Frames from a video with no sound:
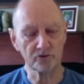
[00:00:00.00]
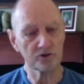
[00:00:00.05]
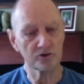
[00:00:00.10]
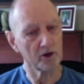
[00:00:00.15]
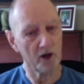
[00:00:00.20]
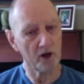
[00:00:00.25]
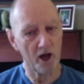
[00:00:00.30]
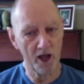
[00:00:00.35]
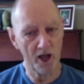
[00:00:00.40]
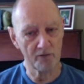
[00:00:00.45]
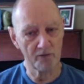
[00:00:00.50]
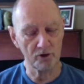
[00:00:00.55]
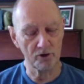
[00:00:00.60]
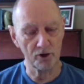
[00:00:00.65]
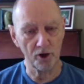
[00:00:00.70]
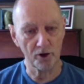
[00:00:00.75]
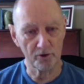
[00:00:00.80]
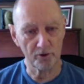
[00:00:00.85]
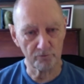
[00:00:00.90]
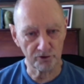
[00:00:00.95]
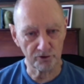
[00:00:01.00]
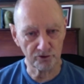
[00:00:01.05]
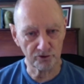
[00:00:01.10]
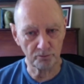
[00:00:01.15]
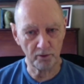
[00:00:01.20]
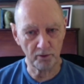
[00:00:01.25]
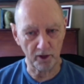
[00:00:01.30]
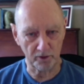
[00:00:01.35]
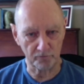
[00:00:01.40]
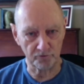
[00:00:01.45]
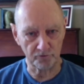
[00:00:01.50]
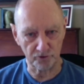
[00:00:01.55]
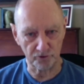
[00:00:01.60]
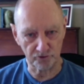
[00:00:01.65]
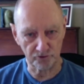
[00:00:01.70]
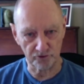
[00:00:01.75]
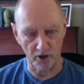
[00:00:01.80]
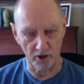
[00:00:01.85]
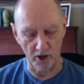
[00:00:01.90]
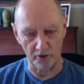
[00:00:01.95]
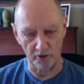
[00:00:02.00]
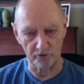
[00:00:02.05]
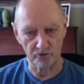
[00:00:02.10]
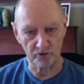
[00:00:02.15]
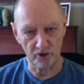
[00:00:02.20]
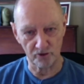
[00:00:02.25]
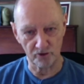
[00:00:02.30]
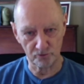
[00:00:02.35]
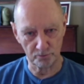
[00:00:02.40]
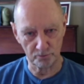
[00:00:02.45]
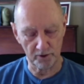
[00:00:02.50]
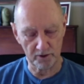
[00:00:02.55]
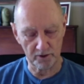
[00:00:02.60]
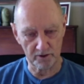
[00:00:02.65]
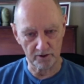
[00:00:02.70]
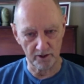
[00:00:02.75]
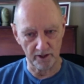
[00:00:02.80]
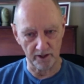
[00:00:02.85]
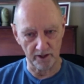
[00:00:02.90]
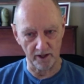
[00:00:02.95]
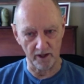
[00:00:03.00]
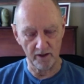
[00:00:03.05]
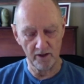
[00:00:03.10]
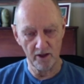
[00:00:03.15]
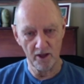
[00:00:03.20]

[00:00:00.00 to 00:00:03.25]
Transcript: and I have a lot of respect for science, let's be clear,